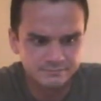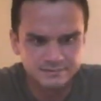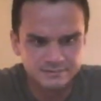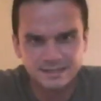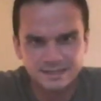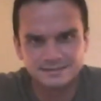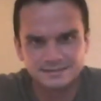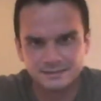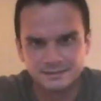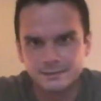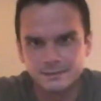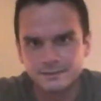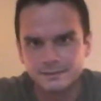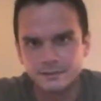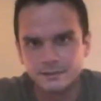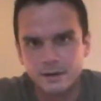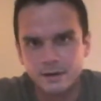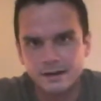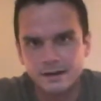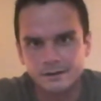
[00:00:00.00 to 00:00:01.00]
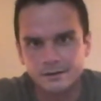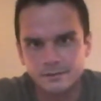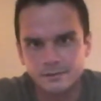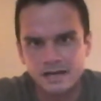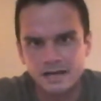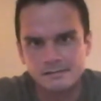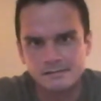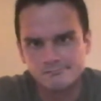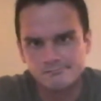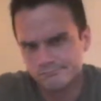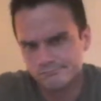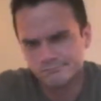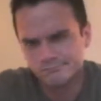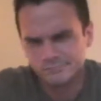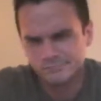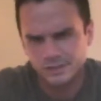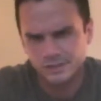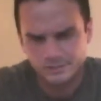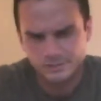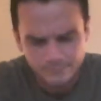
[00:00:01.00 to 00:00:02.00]
that's certainly a record, right?
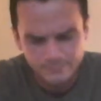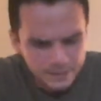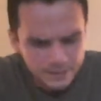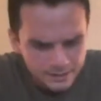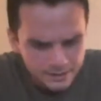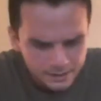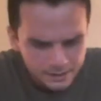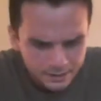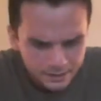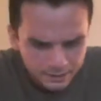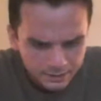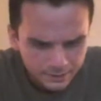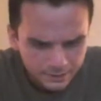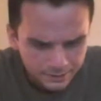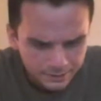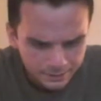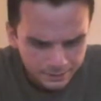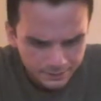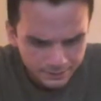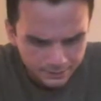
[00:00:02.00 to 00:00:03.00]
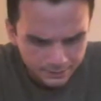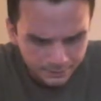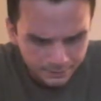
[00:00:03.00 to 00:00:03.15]
Sure. Alright,